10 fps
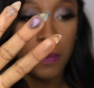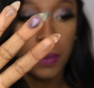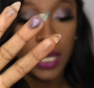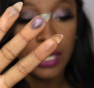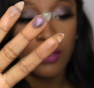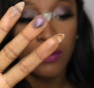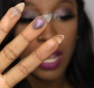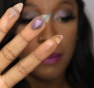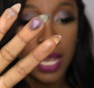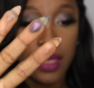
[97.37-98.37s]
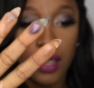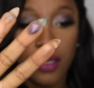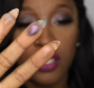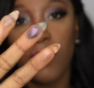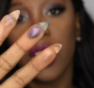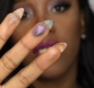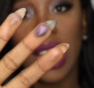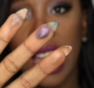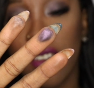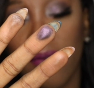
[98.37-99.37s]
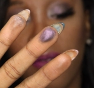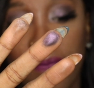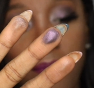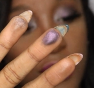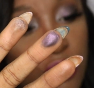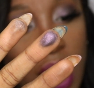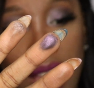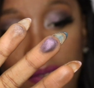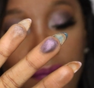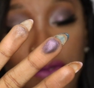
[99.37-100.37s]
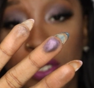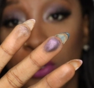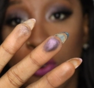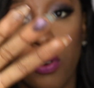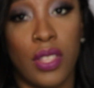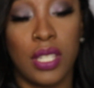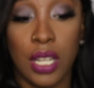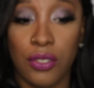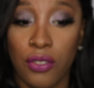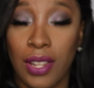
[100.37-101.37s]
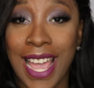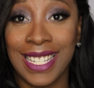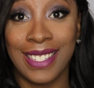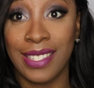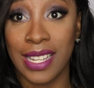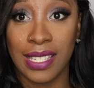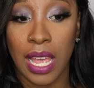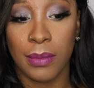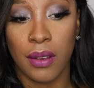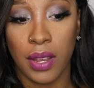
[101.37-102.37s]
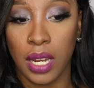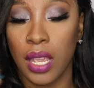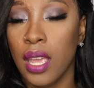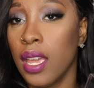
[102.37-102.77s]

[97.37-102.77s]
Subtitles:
Please do not mind the other swatches. I have tried to record this intro like 6 times already.